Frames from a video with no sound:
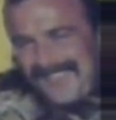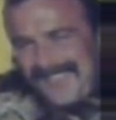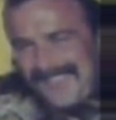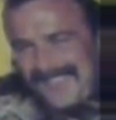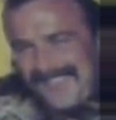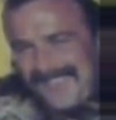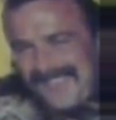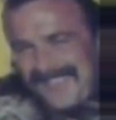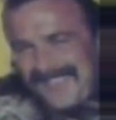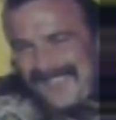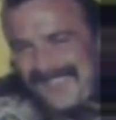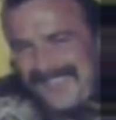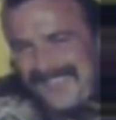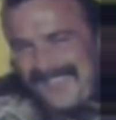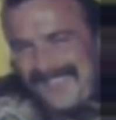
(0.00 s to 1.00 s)

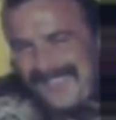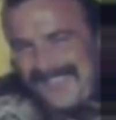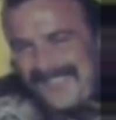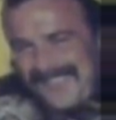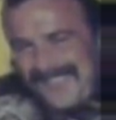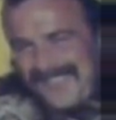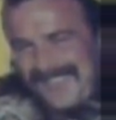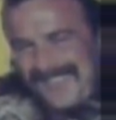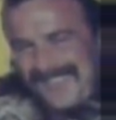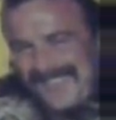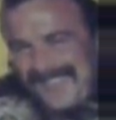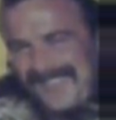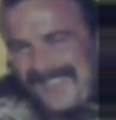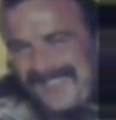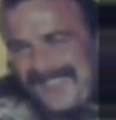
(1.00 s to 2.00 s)

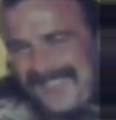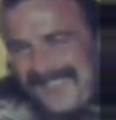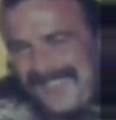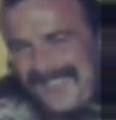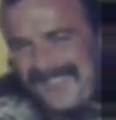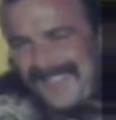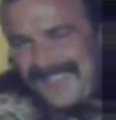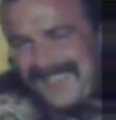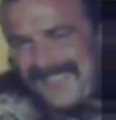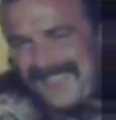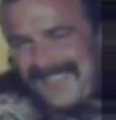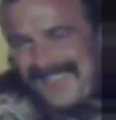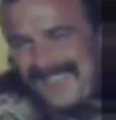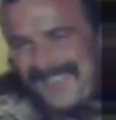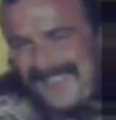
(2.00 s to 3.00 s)

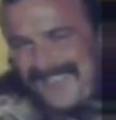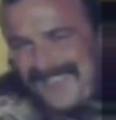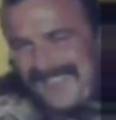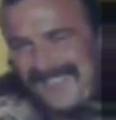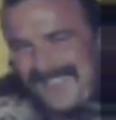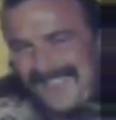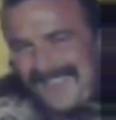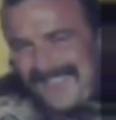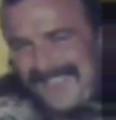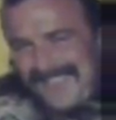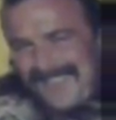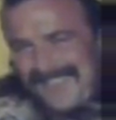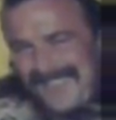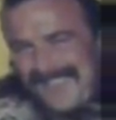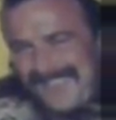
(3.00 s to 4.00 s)

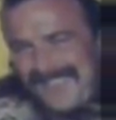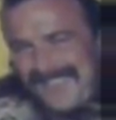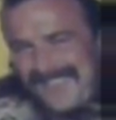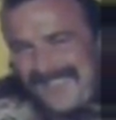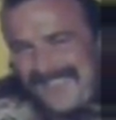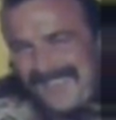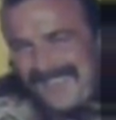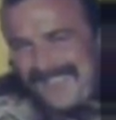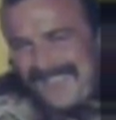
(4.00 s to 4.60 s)
This person isn't speaking.